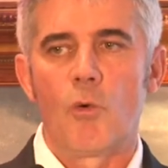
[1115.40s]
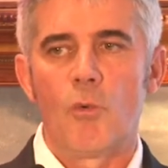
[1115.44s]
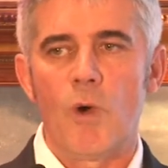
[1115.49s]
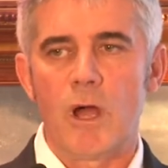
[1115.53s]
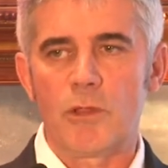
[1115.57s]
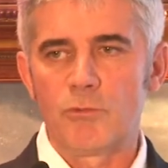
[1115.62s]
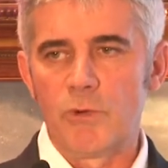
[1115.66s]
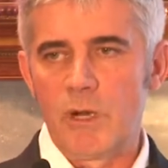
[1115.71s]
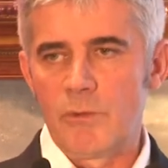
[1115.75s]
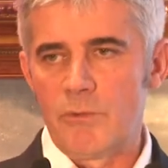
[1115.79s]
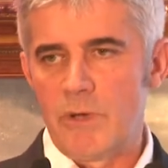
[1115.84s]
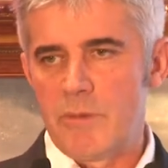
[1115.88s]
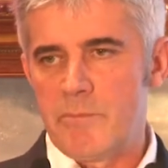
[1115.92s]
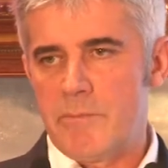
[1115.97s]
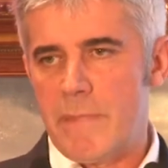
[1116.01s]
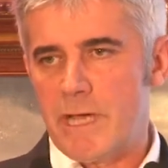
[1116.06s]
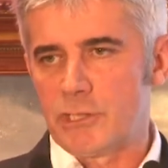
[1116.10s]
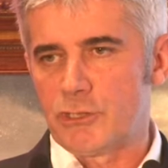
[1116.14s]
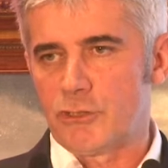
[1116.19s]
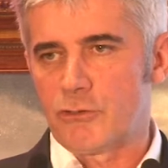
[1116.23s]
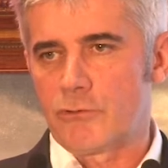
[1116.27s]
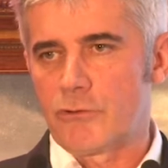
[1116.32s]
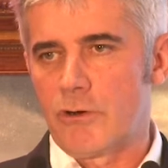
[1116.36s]
What will we
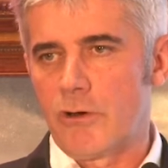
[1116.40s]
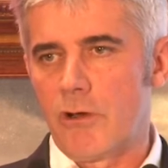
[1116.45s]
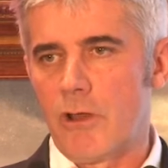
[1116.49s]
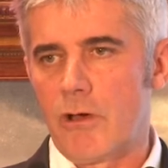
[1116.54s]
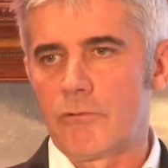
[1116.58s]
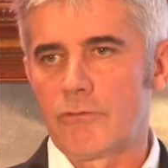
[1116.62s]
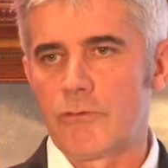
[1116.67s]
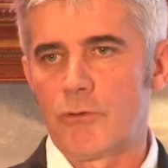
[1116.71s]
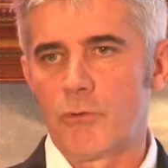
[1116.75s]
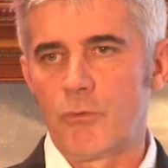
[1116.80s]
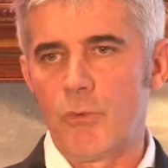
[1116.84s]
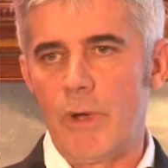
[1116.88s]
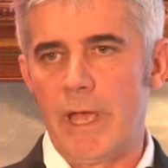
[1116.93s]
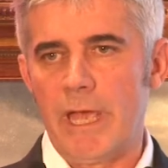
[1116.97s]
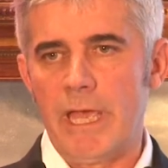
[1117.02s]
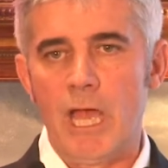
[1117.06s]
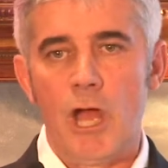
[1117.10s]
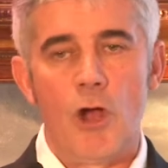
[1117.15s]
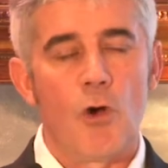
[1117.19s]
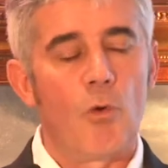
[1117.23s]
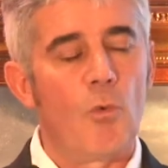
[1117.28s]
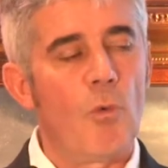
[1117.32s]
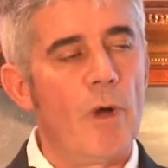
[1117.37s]
measure along the
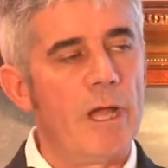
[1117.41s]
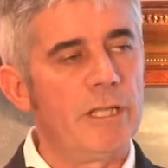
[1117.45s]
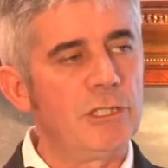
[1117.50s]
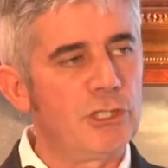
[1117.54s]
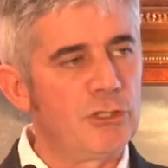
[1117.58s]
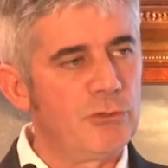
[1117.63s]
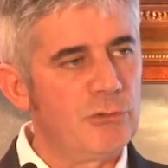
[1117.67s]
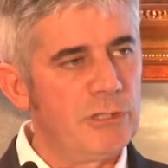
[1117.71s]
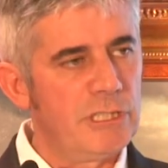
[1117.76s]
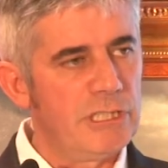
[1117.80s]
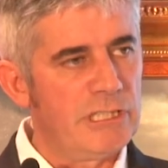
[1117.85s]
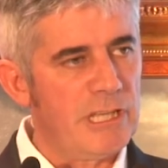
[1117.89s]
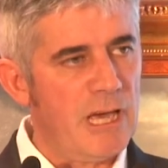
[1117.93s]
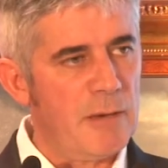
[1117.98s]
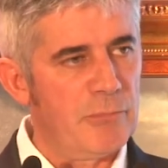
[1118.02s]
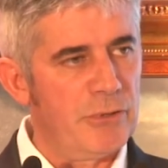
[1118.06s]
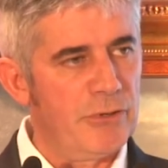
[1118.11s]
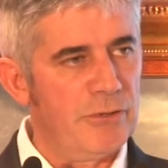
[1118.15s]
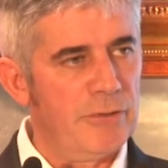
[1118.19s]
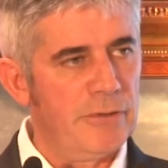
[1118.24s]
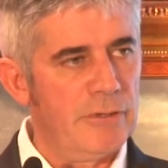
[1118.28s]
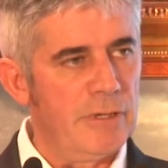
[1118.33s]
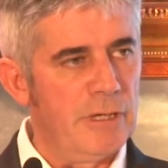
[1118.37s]
way? When should it
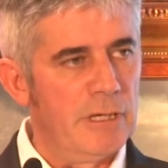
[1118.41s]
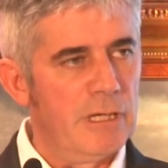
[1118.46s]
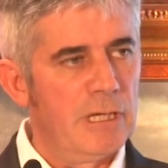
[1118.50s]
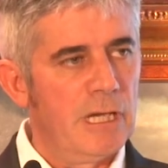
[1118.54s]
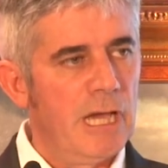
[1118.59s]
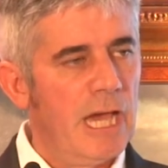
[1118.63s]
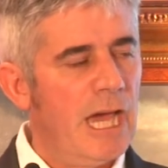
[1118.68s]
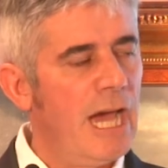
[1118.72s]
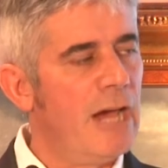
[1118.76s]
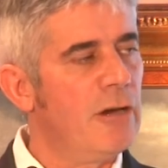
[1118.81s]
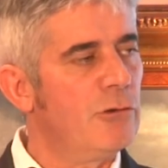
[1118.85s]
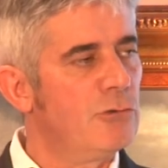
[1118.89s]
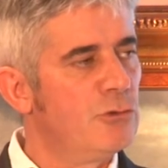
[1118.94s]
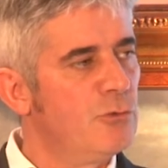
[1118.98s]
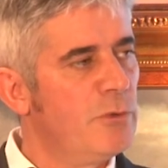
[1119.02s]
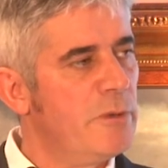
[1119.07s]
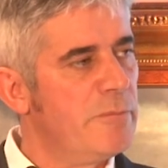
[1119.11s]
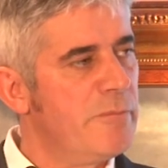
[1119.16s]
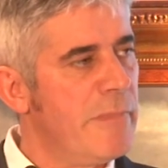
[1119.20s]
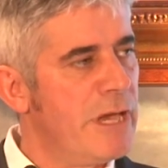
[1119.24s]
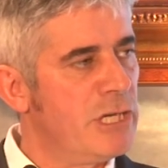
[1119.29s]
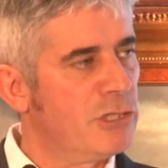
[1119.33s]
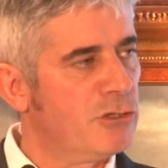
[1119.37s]
happen? How do
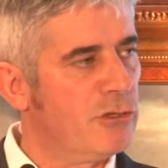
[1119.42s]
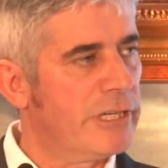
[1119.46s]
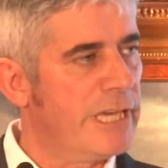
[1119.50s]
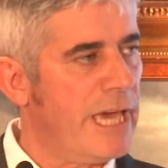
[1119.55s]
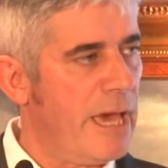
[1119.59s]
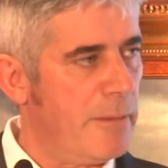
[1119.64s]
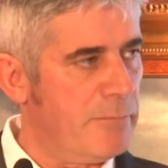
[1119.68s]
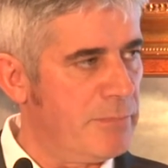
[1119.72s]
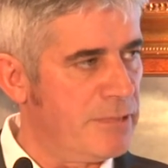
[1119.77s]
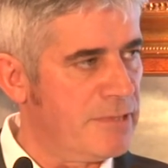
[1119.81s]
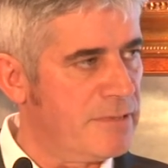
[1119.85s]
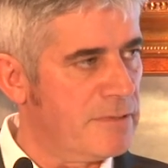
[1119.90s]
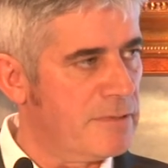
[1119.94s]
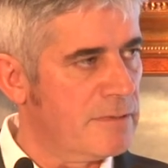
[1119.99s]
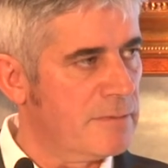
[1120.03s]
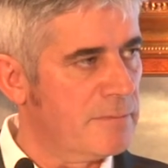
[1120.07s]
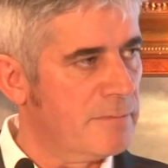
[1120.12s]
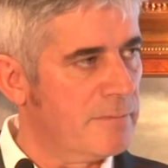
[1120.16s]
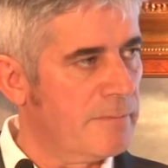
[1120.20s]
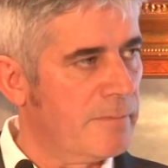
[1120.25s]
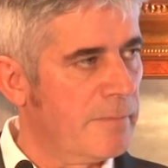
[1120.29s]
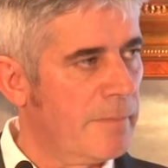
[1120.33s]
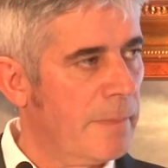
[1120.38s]
we measure
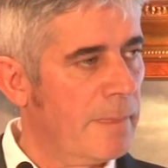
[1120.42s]
gaps?